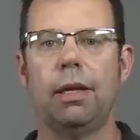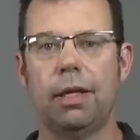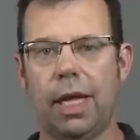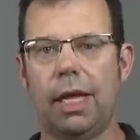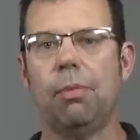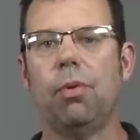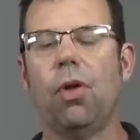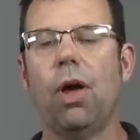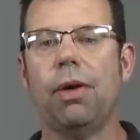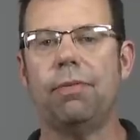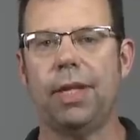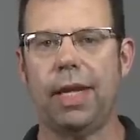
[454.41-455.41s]
cable
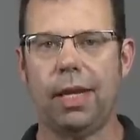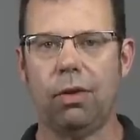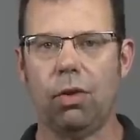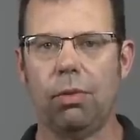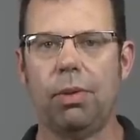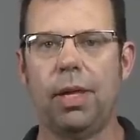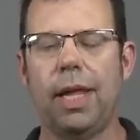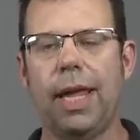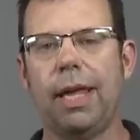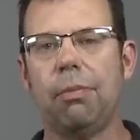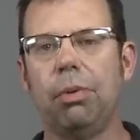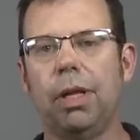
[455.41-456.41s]
off the hand grip
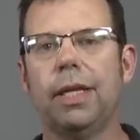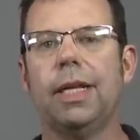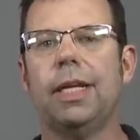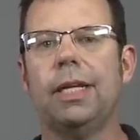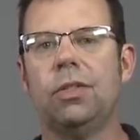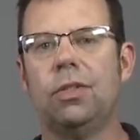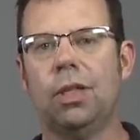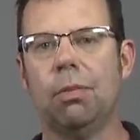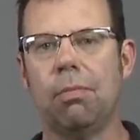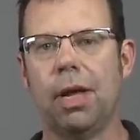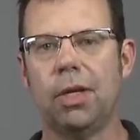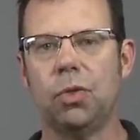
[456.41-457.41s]
and plug it into the
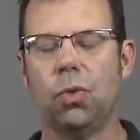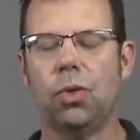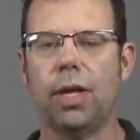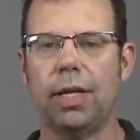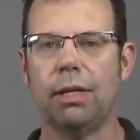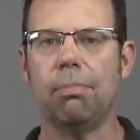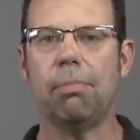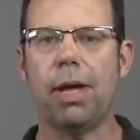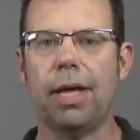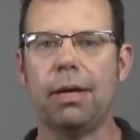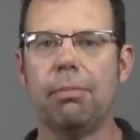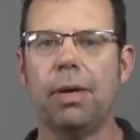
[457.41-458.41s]
module on the
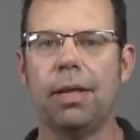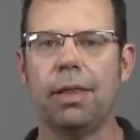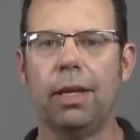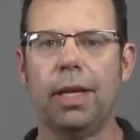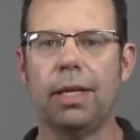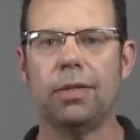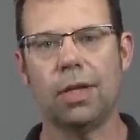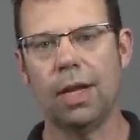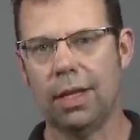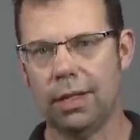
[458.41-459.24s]
bottom of the lens.